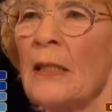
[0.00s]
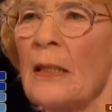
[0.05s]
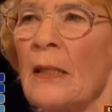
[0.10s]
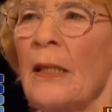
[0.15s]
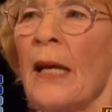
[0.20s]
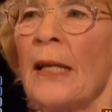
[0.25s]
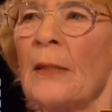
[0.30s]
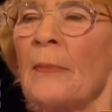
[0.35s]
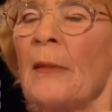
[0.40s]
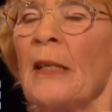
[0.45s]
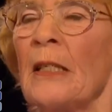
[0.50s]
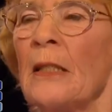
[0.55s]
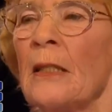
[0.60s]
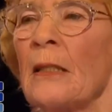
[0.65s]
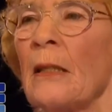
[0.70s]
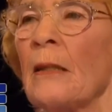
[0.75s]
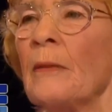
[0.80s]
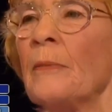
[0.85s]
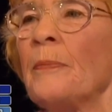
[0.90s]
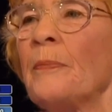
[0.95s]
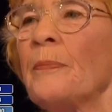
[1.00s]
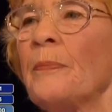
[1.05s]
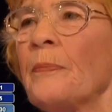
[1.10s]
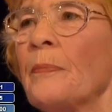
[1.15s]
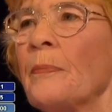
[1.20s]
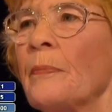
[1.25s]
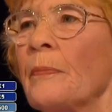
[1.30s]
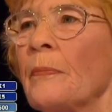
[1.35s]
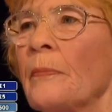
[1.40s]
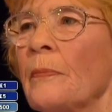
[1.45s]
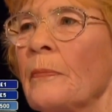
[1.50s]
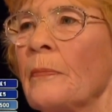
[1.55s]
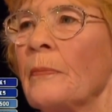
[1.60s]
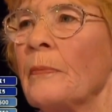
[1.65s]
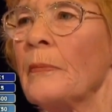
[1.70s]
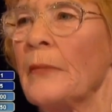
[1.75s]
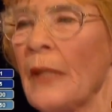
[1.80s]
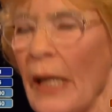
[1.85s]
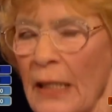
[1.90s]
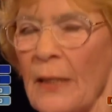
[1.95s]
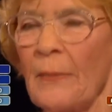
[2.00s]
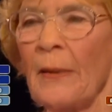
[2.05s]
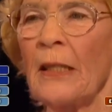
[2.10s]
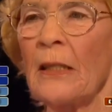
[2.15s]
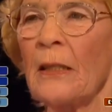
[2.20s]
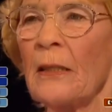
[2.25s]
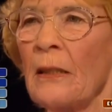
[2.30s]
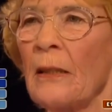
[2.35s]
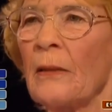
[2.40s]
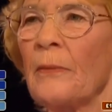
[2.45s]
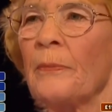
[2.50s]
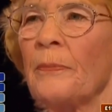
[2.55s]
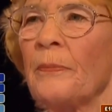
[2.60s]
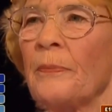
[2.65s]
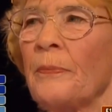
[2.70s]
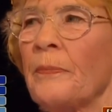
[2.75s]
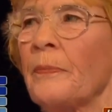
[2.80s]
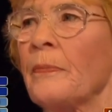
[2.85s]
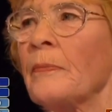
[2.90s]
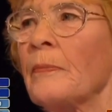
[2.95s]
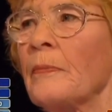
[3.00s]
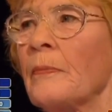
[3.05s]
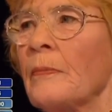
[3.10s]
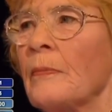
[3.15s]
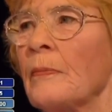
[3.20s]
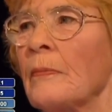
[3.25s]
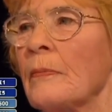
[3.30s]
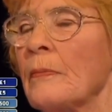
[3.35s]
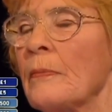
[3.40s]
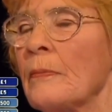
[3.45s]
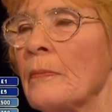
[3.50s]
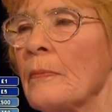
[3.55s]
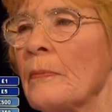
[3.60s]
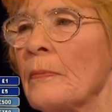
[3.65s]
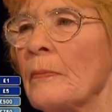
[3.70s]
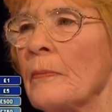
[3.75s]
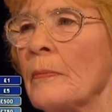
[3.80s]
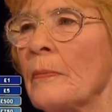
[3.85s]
please. Yes, please. Um, it's advice for you. Yes, I mean, please. Phil's not quite sure what to do.